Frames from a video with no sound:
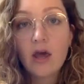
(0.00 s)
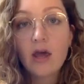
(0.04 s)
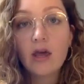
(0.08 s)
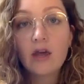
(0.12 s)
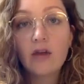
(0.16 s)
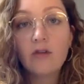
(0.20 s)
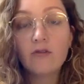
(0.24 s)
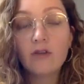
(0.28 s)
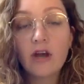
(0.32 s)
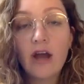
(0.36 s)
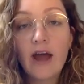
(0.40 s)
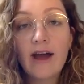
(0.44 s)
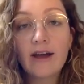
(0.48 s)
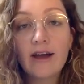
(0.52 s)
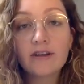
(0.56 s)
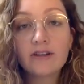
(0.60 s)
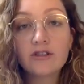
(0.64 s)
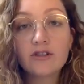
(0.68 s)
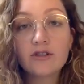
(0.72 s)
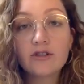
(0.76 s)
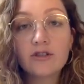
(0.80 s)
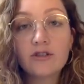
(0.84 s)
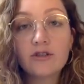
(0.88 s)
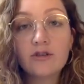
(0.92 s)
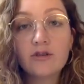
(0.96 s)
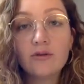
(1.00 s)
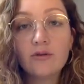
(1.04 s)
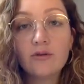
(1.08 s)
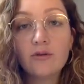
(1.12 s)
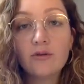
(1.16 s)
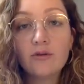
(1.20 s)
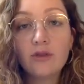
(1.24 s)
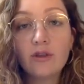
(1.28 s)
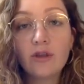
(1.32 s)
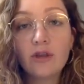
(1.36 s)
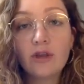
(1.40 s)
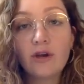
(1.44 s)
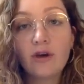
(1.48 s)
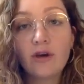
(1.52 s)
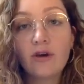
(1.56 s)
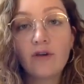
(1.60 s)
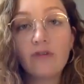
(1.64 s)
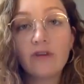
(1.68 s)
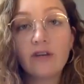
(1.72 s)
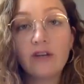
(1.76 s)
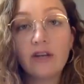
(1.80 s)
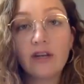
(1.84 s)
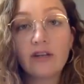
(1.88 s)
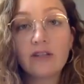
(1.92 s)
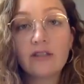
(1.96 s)
In reaction to the
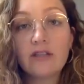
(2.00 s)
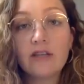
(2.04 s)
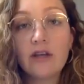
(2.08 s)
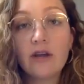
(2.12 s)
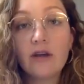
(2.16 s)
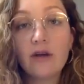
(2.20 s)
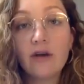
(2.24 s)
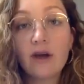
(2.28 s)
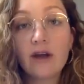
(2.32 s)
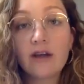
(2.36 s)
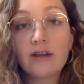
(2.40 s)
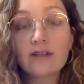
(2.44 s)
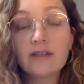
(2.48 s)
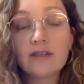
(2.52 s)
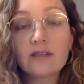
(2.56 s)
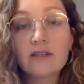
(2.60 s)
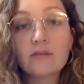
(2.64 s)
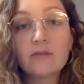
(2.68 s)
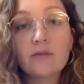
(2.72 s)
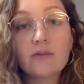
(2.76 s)
COVID-19 crisis,